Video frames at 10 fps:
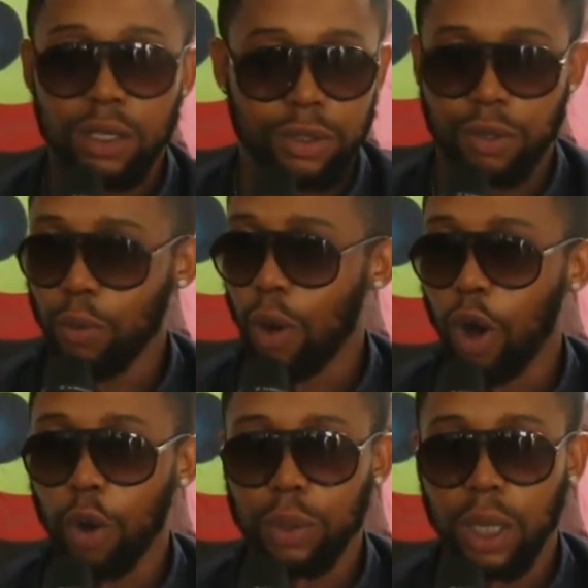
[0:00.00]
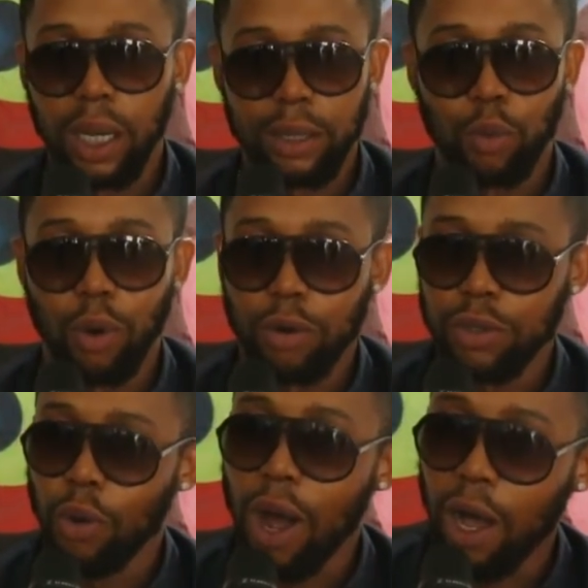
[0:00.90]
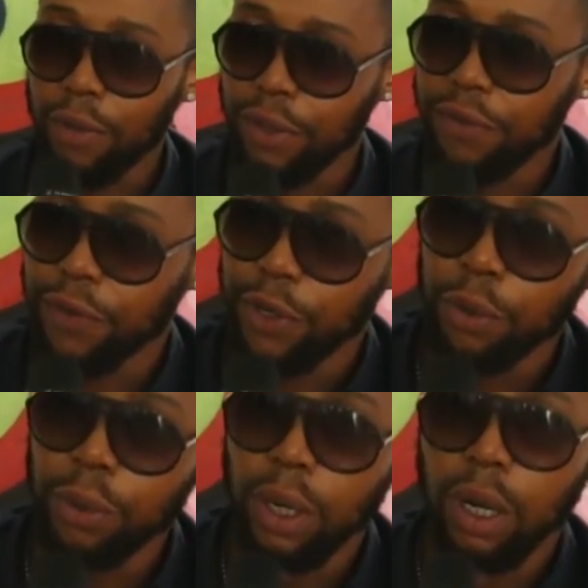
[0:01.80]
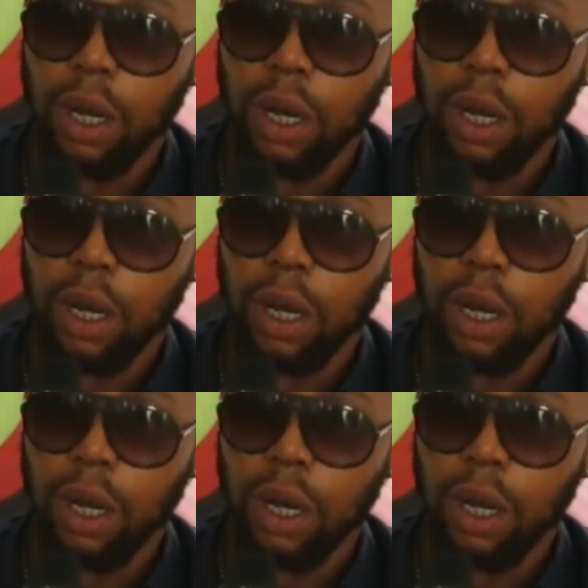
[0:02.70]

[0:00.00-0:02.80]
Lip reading: to the world, let the world know how they feel,